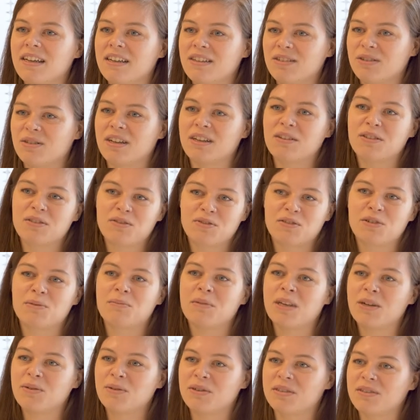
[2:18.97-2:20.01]
So that for
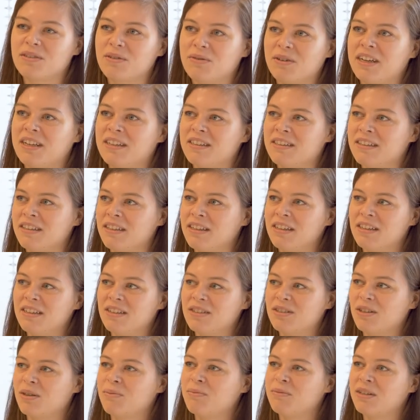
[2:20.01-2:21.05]
me was quite
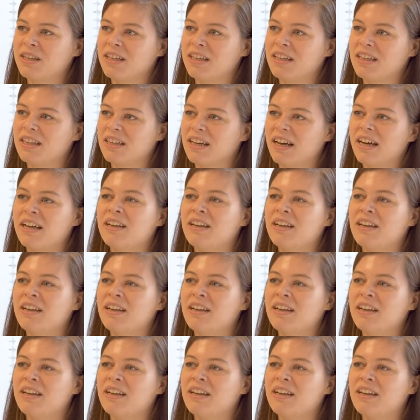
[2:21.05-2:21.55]
something.